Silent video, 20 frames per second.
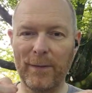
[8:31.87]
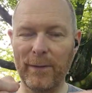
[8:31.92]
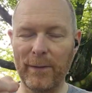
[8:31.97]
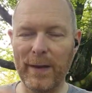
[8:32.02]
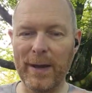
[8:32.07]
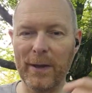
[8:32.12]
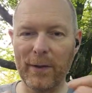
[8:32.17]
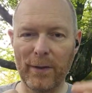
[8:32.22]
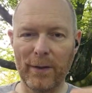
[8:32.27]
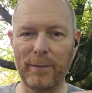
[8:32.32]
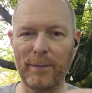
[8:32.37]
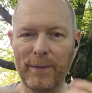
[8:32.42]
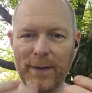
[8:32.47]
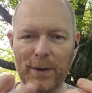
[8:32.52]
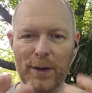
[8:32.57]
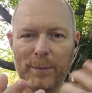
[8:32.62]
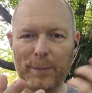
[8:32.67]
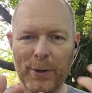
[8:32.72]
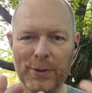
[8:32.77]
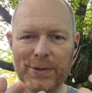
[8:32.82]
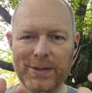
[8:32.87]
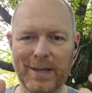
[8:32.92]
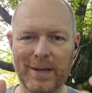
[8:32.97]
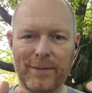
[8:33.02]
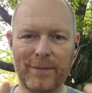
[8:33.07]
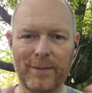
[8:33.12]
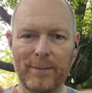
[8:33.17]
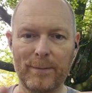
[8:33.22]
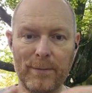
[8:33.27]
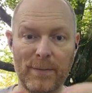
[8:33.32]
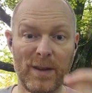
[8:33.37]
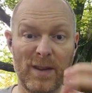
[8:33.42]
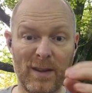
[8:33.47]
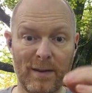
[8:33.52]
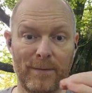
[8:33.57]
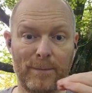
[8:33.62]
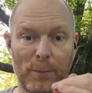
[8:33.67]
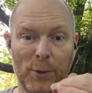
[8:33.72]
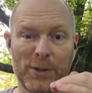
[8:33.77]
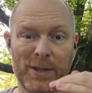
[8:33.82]
feel the
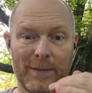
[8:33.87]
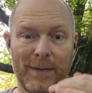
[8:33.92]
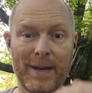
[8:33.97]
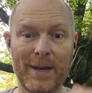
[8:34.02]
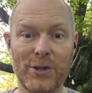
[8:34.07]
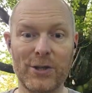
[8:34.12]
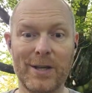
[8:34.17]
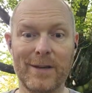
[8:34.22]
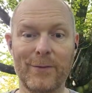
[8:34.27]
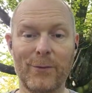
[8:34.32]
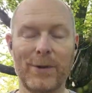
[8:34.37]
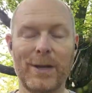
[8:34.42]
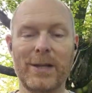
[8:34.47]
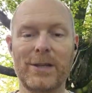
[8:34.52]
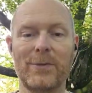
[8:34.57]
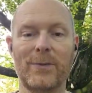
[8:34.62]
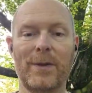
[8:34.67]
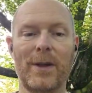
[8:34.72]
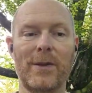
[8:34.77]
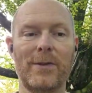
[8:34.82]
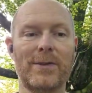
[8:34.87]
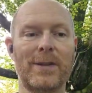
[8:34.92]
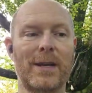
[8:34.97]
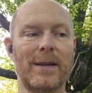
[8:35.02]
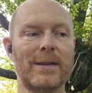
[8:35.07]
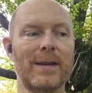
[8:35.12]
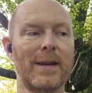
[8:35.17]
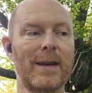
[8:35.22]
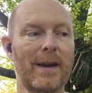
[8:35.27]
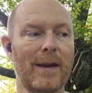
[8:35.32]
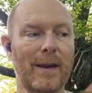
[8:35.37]
positive energy of each of those things.